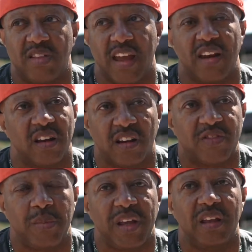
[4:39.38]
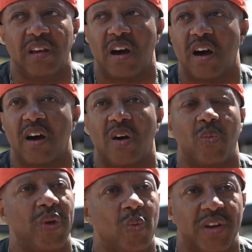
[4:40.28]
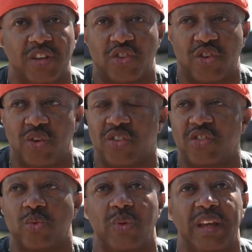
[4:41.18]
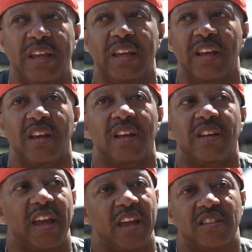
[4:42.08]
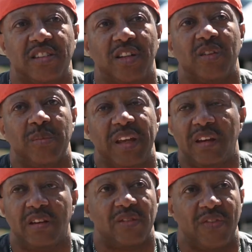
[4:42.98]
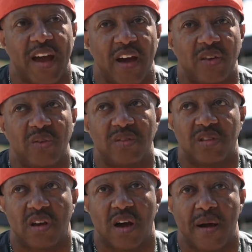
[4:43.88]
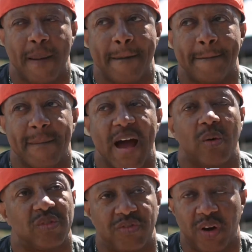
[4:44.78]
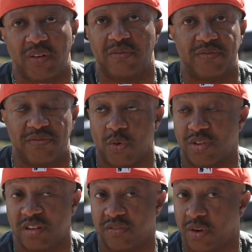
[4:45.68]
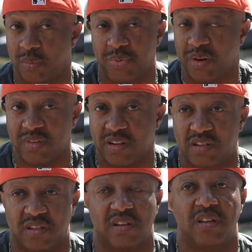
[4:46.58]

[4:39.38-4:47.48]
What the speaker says: They loved me. We went to church. They instilled me in good values. I was very fortunate, very privileged.